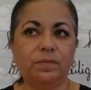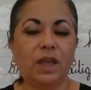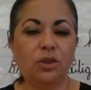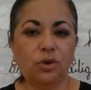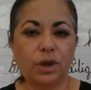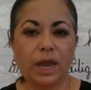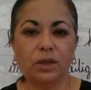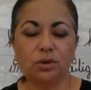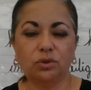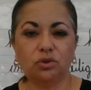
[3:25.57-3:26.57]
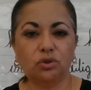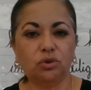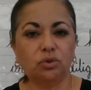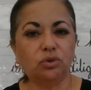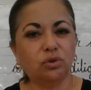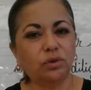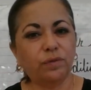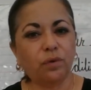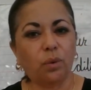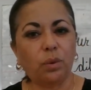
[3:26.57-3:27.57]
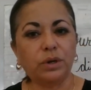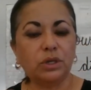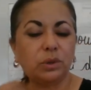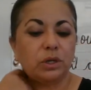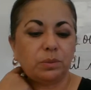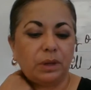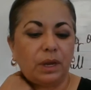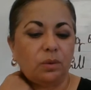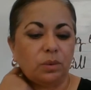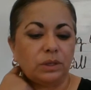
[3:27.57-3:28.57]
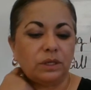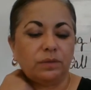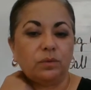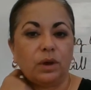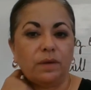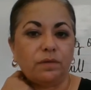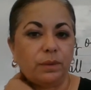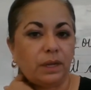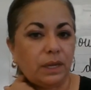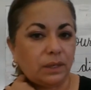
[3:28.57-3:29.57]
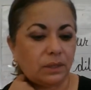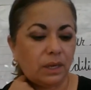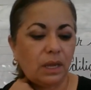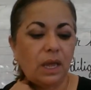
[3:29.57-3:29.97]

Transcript: and you can use two, two to four words to explain what civil government is.